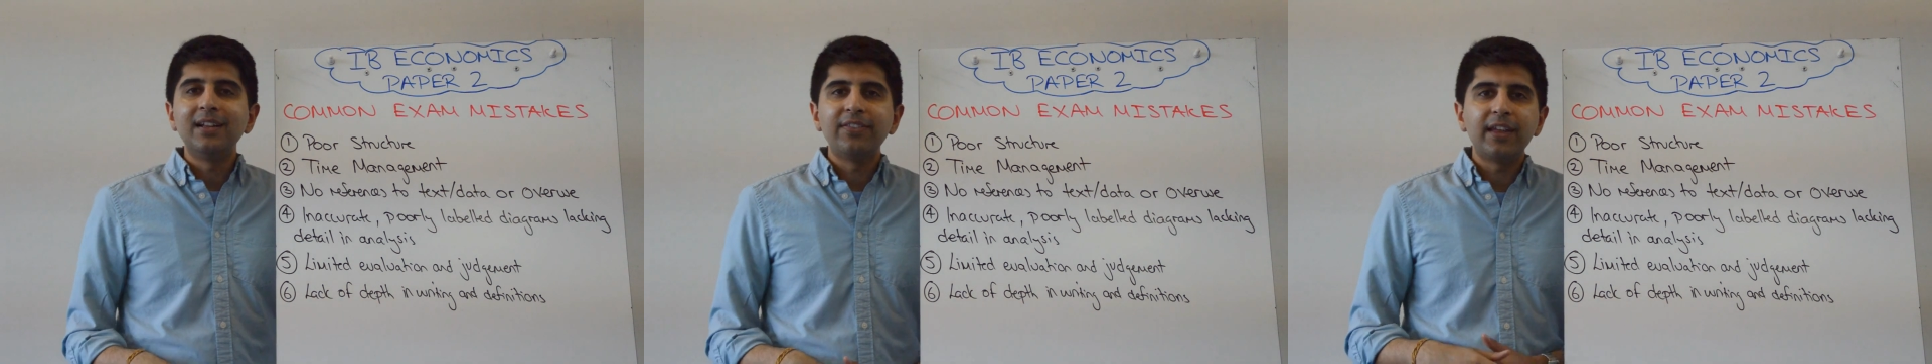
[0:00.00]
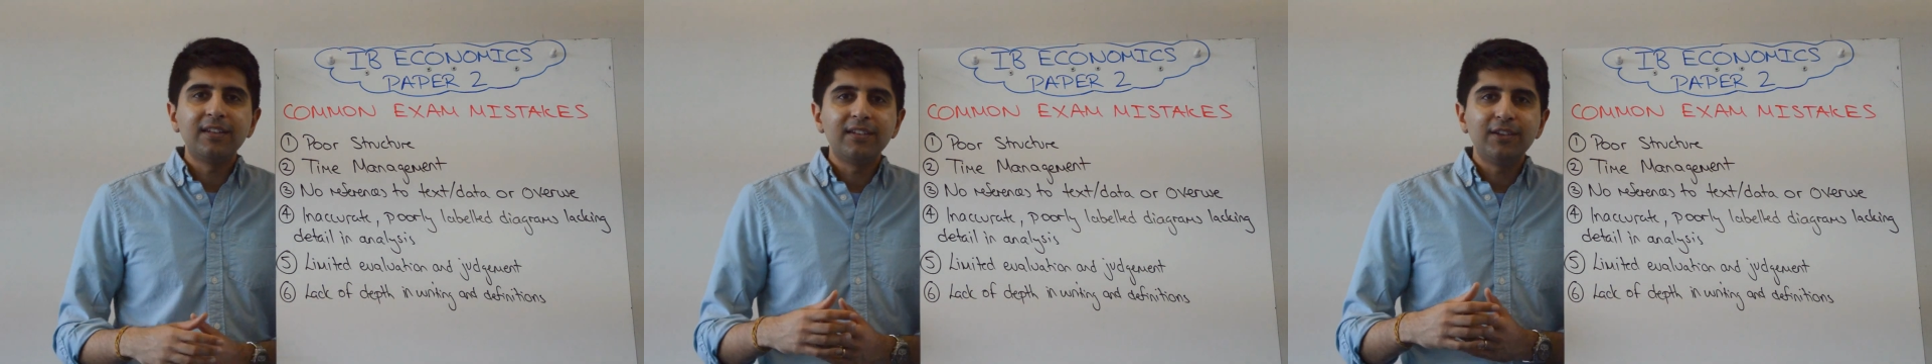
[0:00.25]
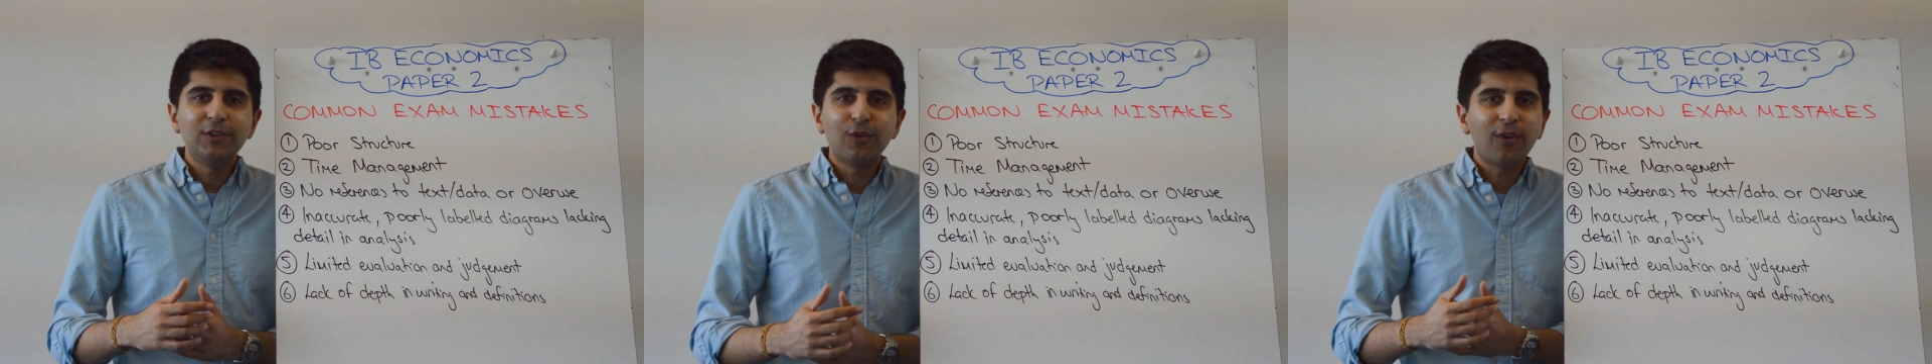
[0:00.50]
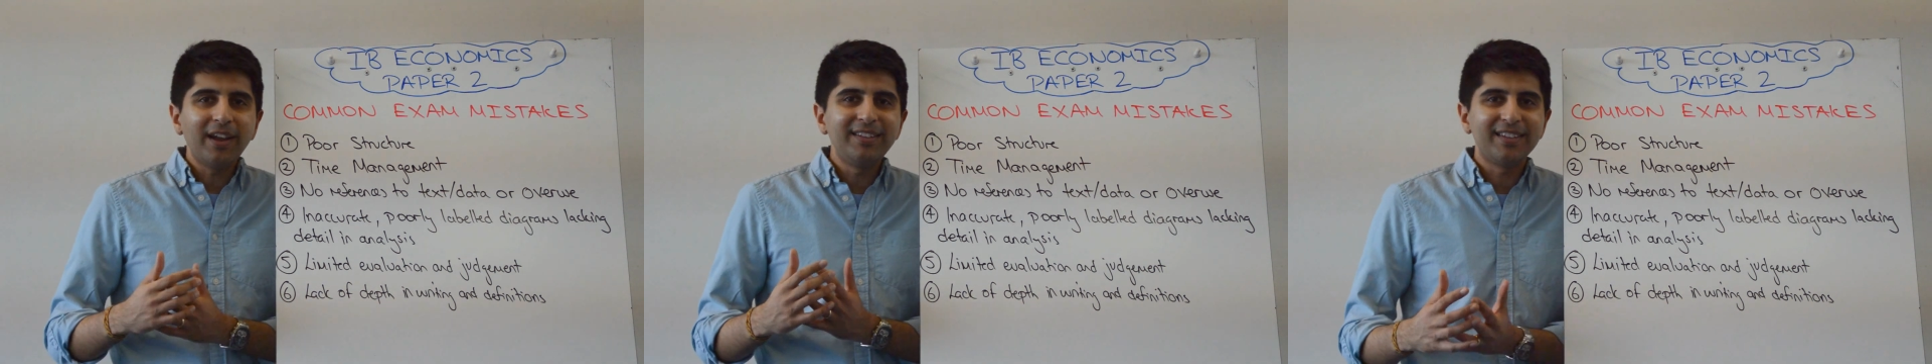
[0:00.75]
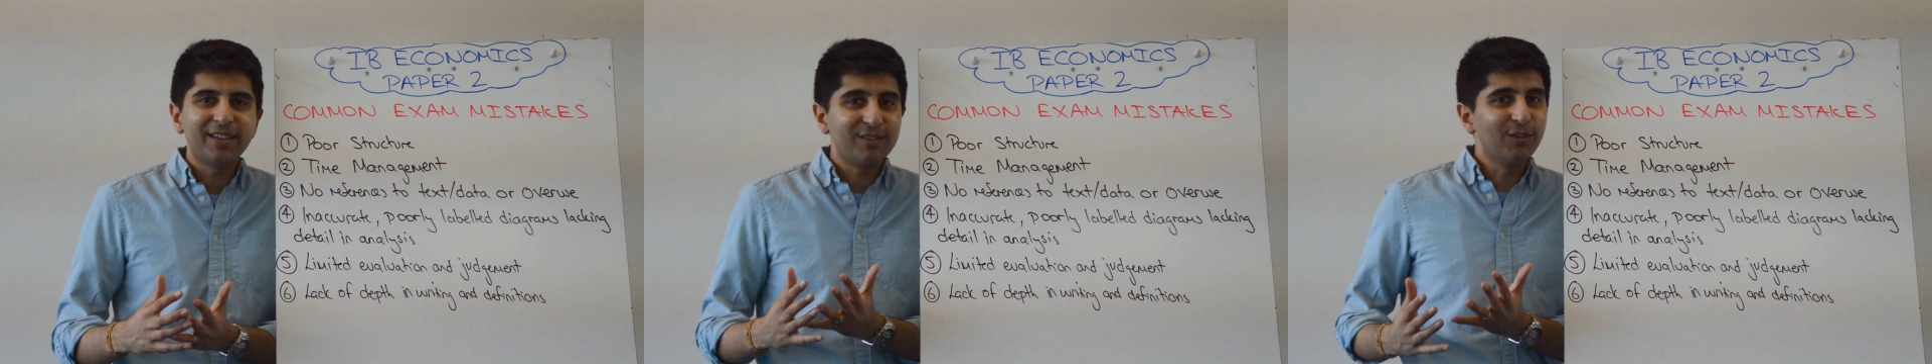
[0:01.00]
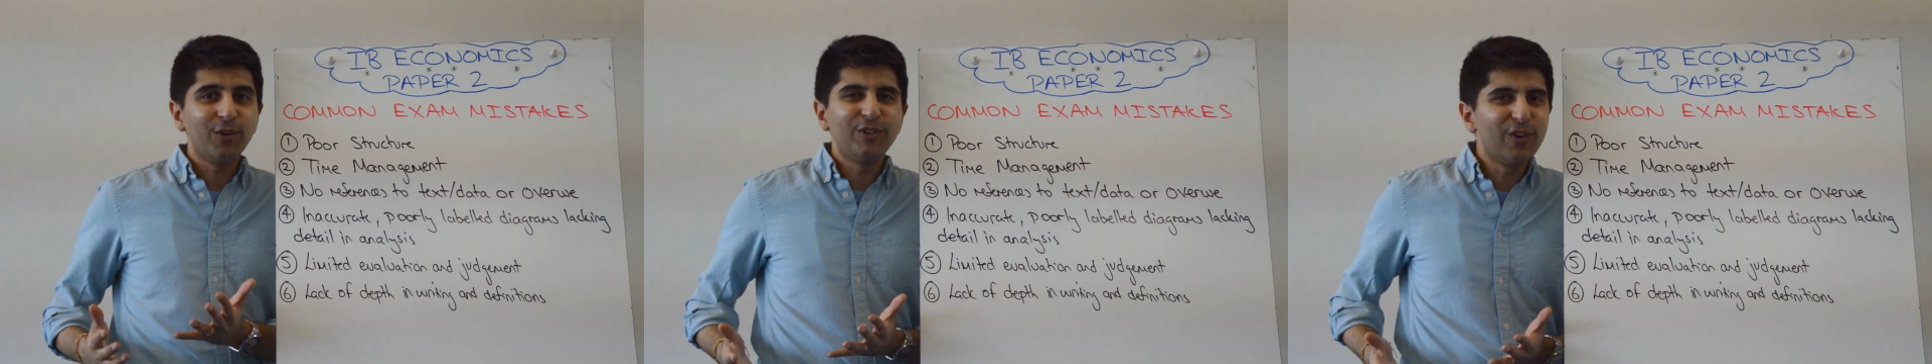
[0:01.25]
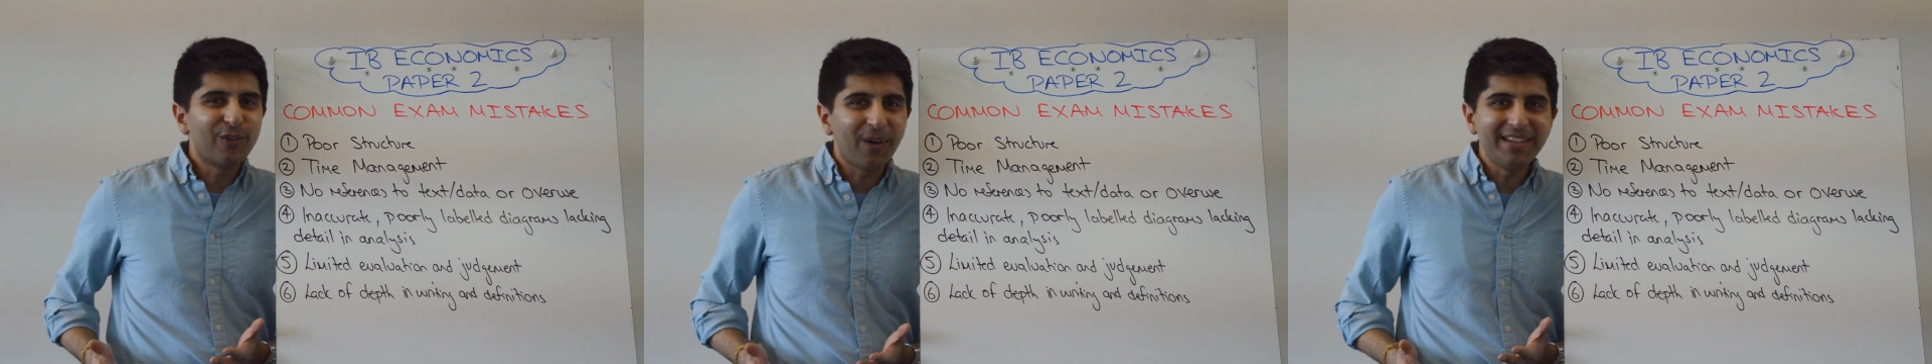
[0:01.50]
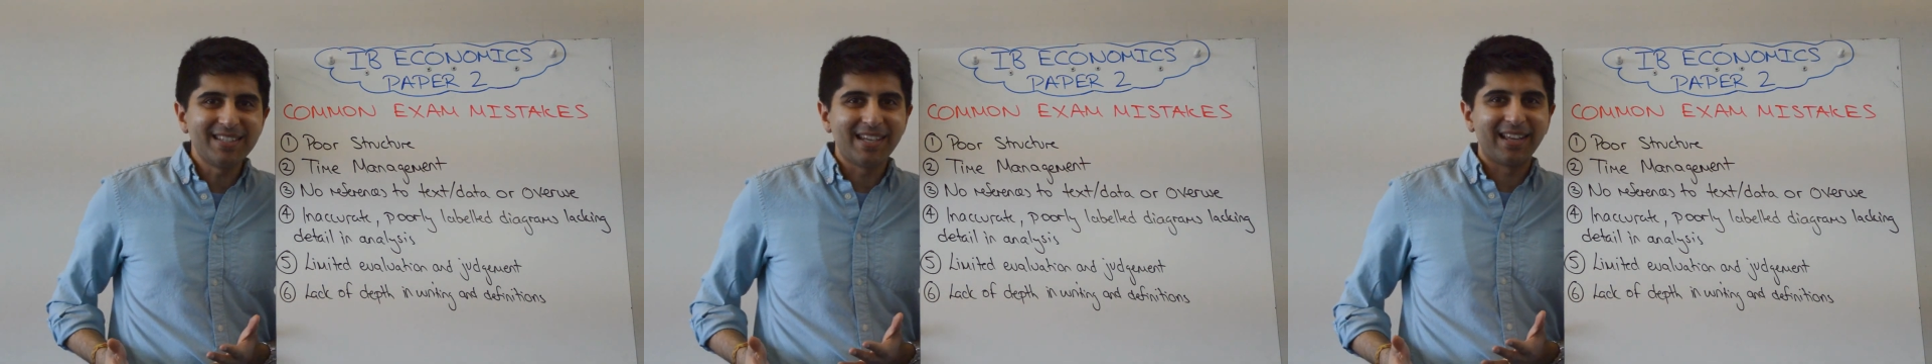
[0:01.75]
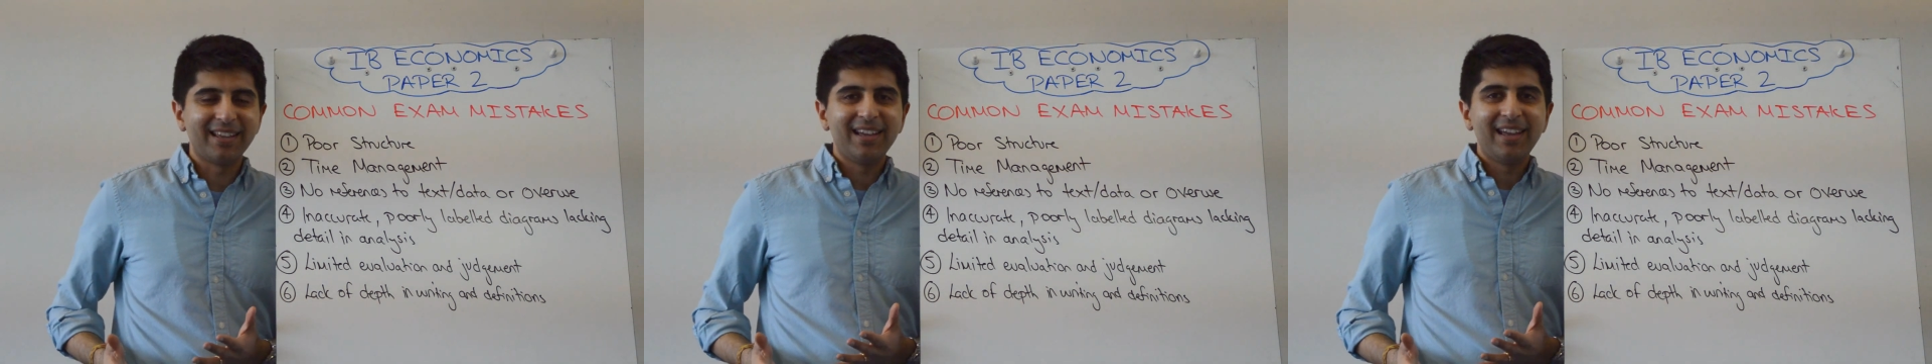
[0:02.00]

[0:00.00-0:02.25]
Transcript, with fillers: then your writing is not your writing.